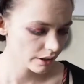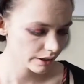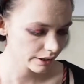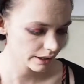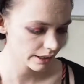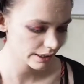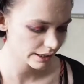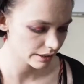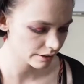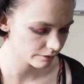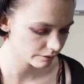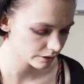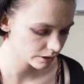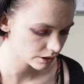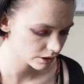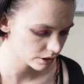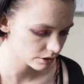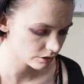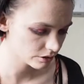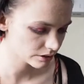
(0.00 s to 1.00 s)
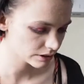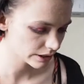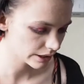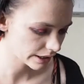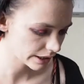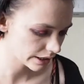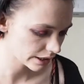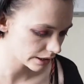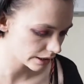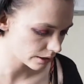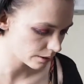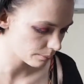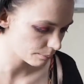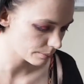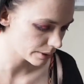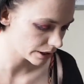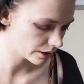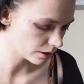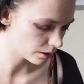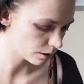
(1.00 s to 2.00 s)
Okay, now I'm going to use a
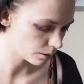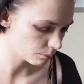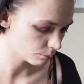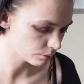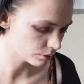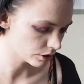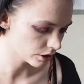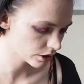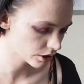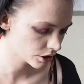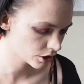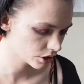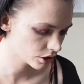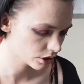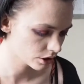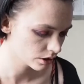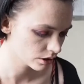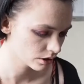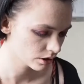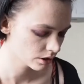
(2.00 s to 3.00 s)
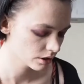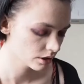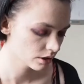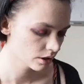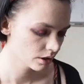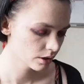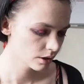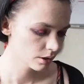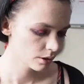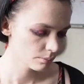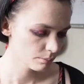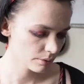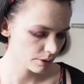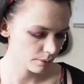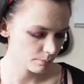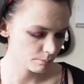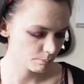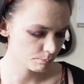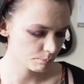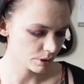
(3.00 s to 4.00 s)
bigger brush, a
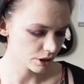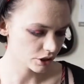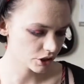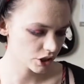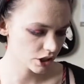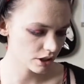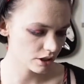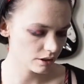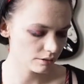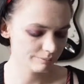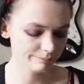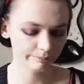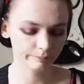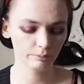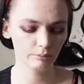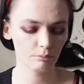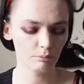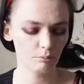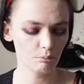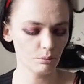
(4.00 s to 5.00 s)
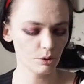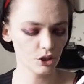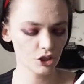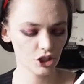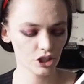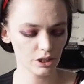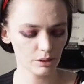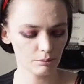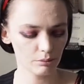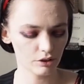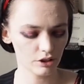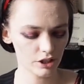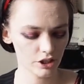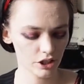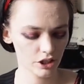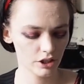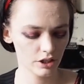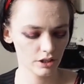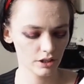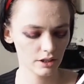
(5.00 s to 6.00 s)
bit bushier
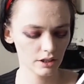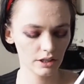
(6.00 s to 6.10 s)
brush.